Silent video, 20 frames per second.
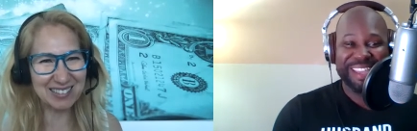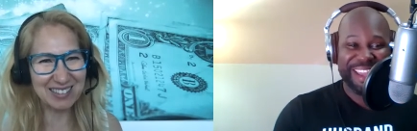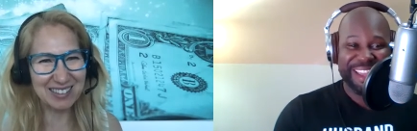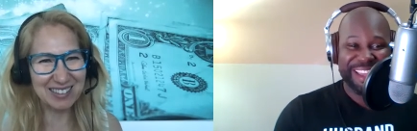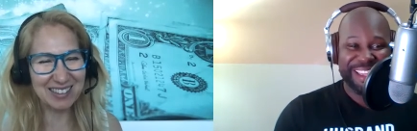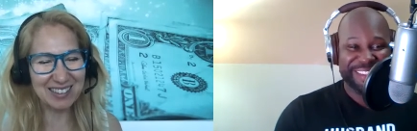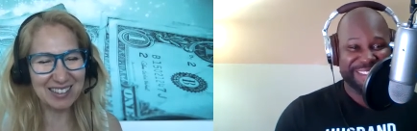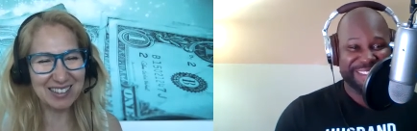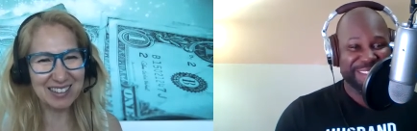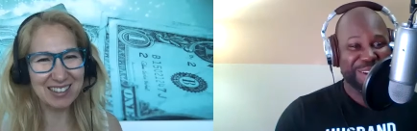
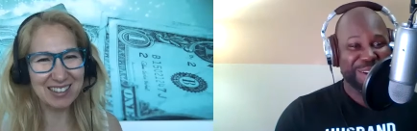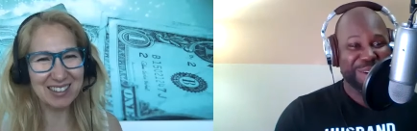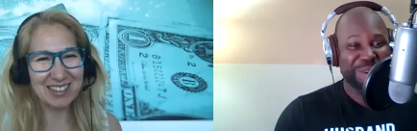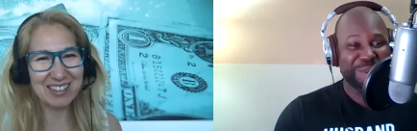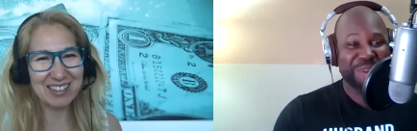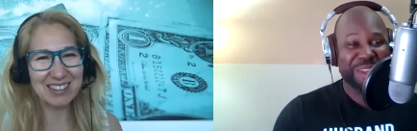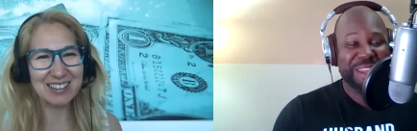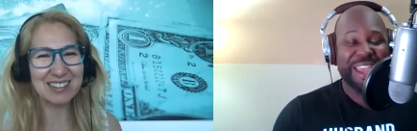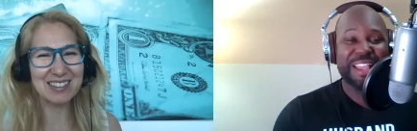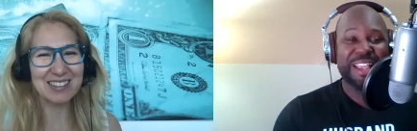Speaker 1: Yeah.
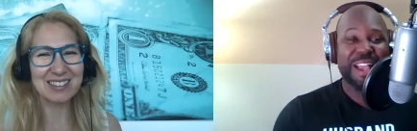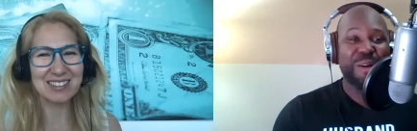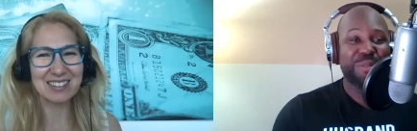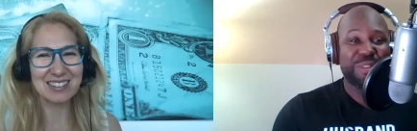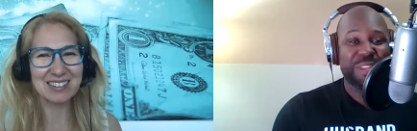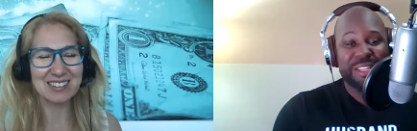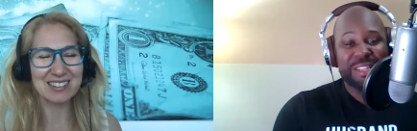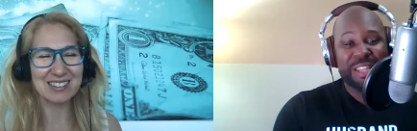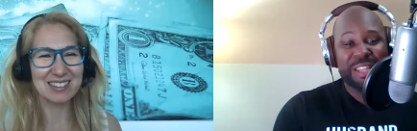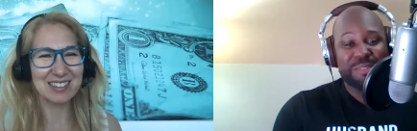So, and I
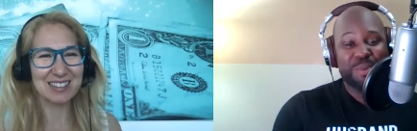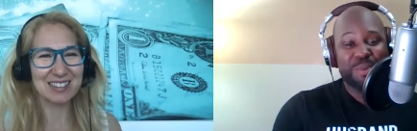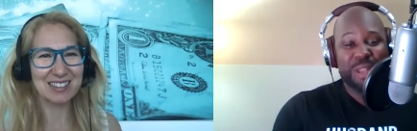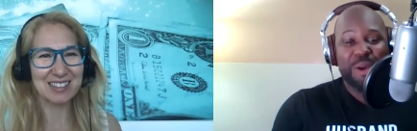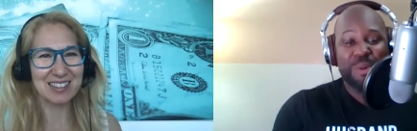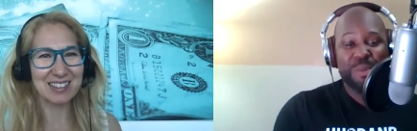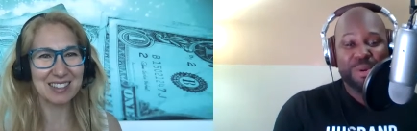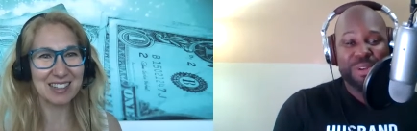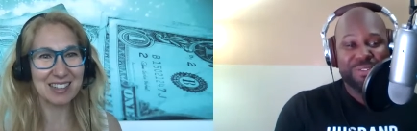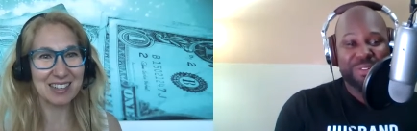and that's
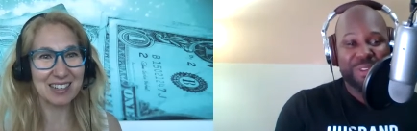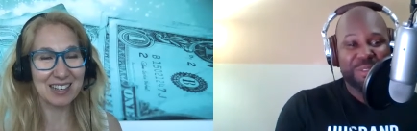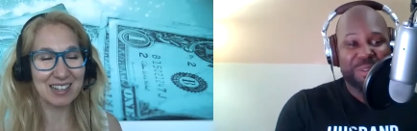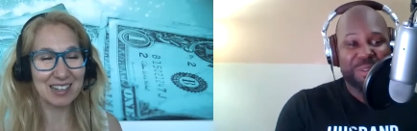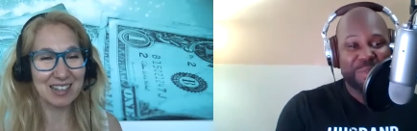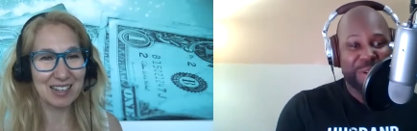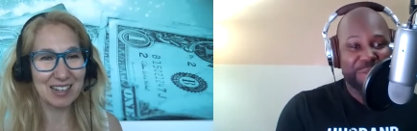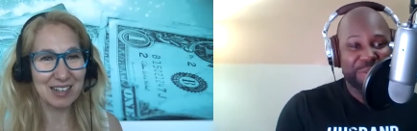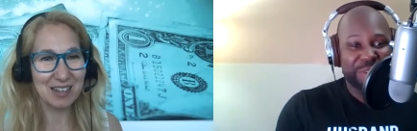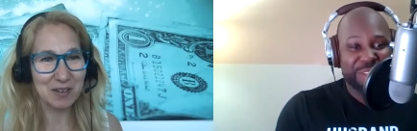what I always
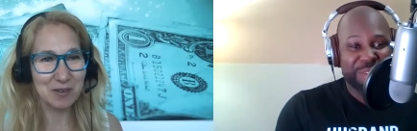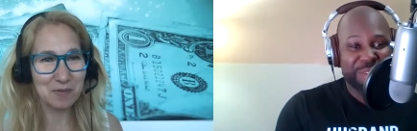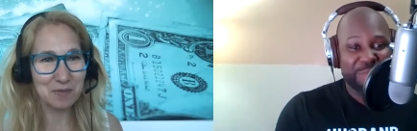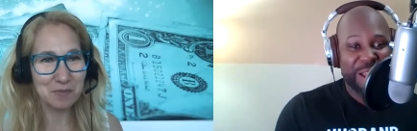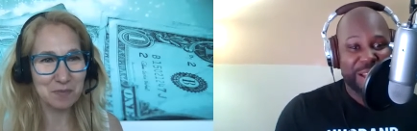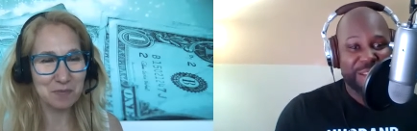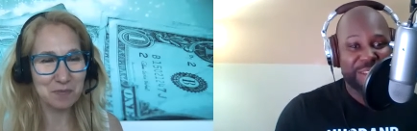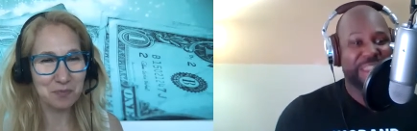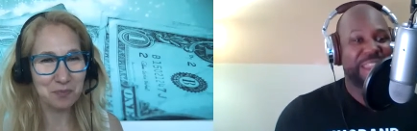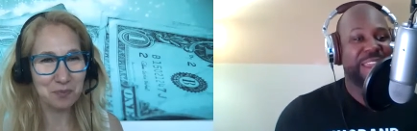dreamed about with this
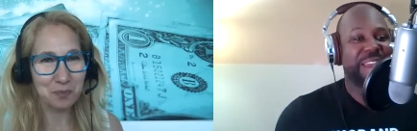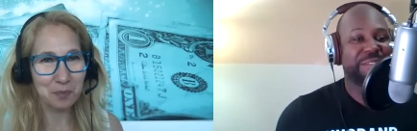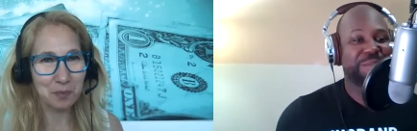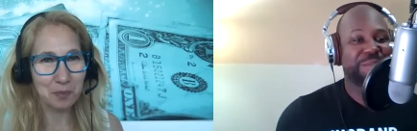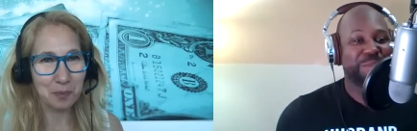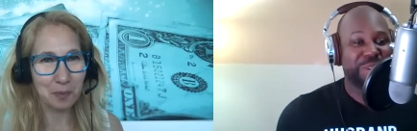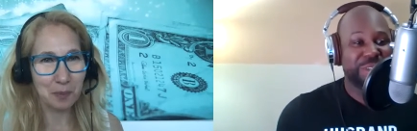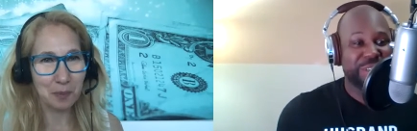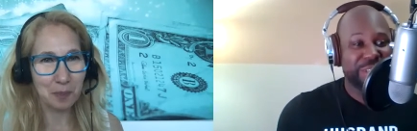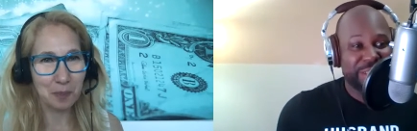
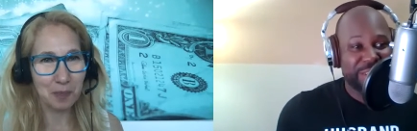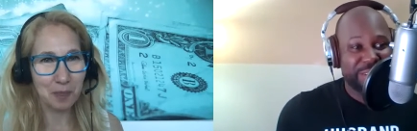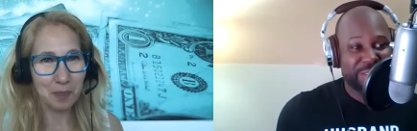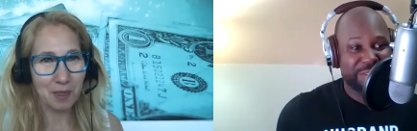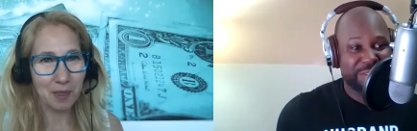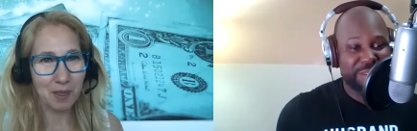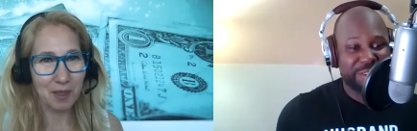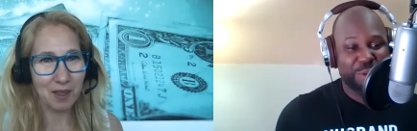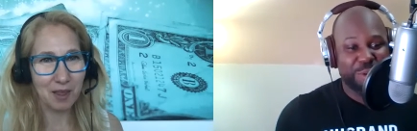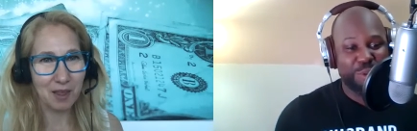podcast
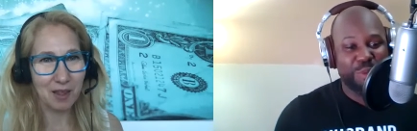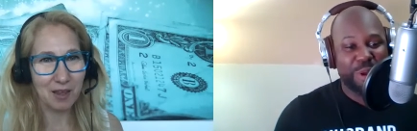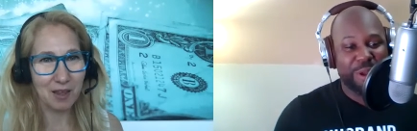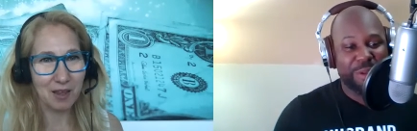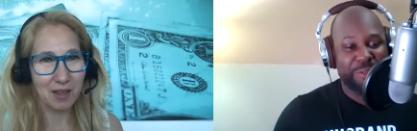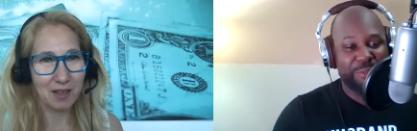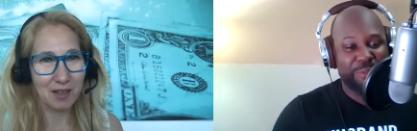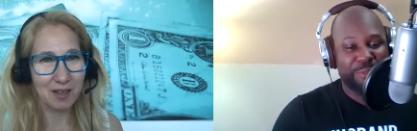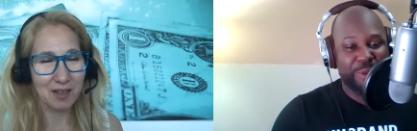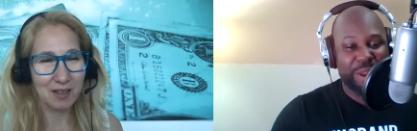was, you know,
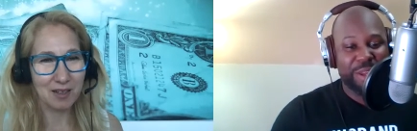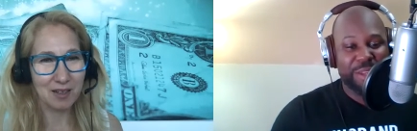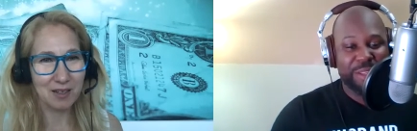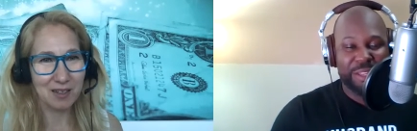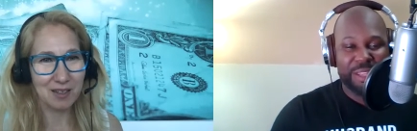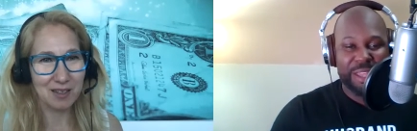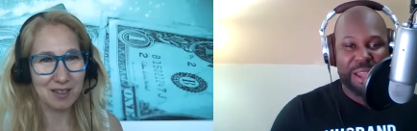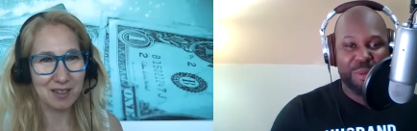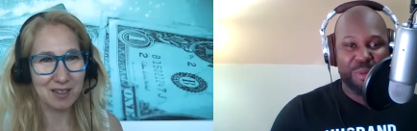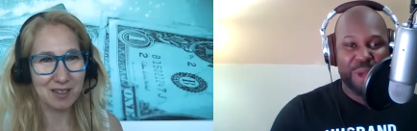quite
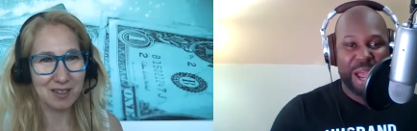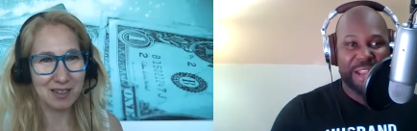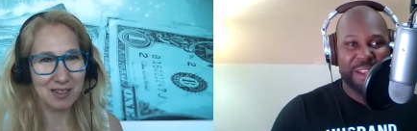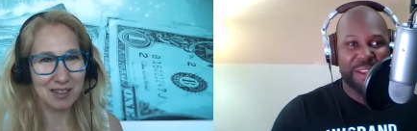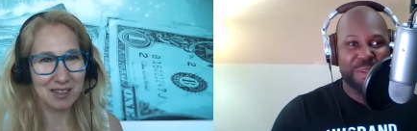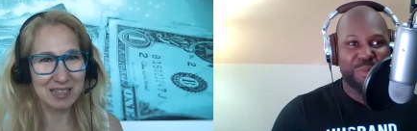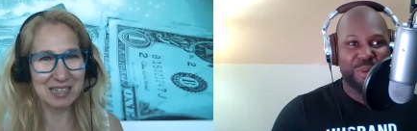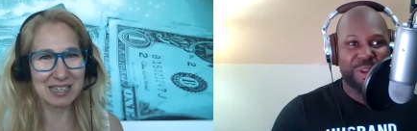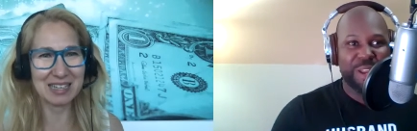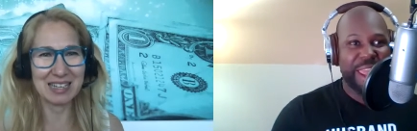frankly, I, I
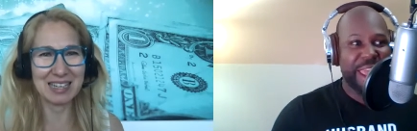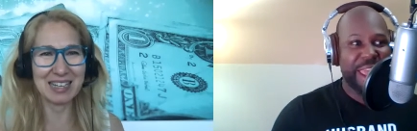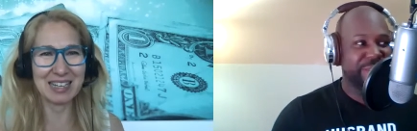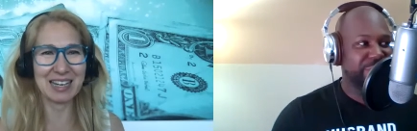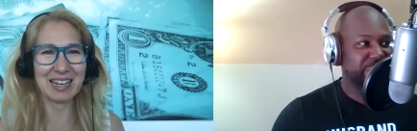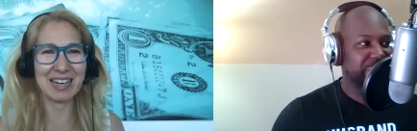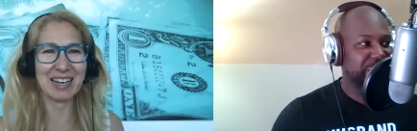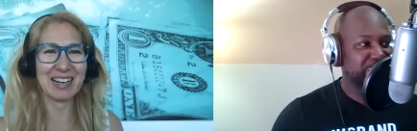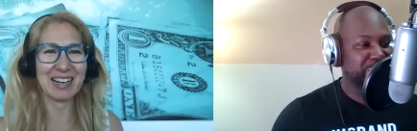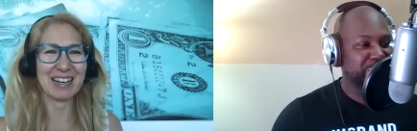didn't want to
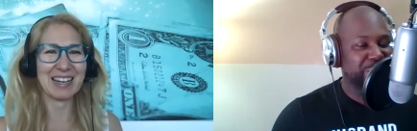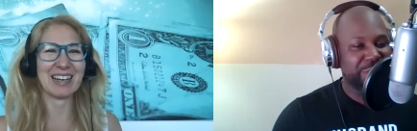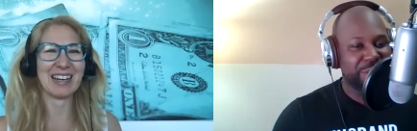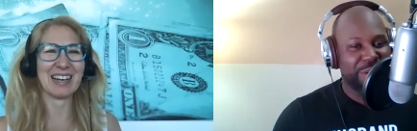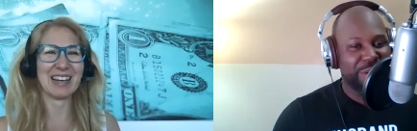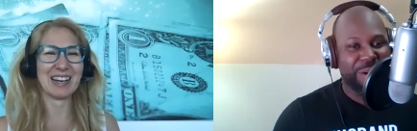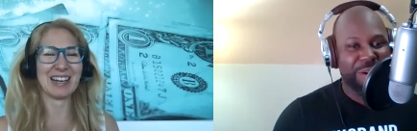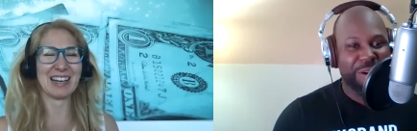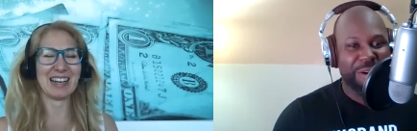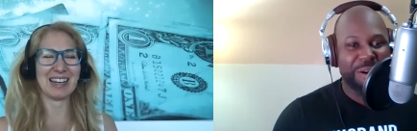have an
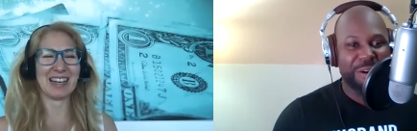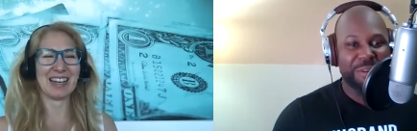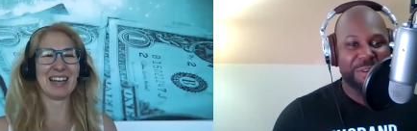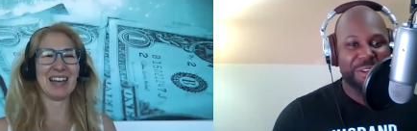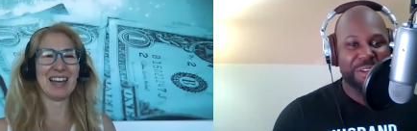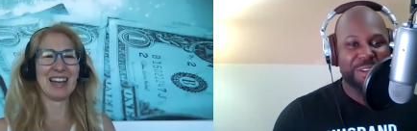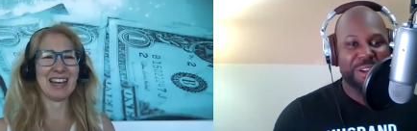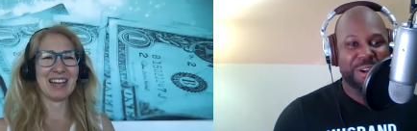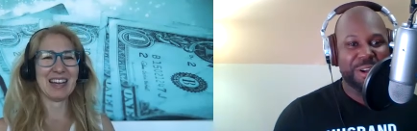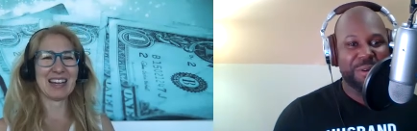
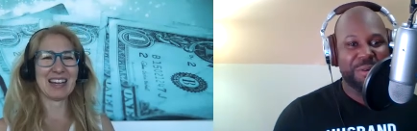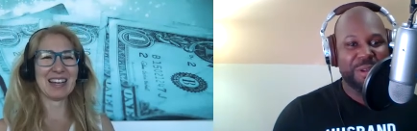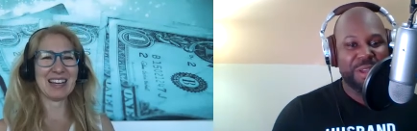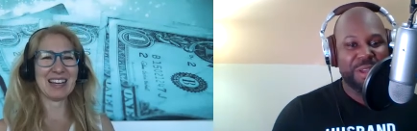NPR, you know,